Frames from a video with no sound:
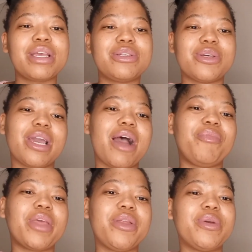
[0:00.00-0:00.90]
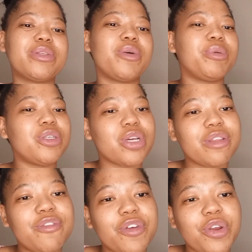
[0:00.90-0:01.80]
So yeah, anyways, hope you enjoyed
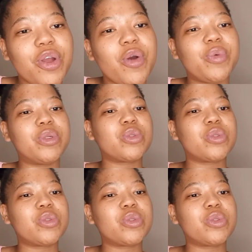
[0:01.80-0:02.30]
the video. We'll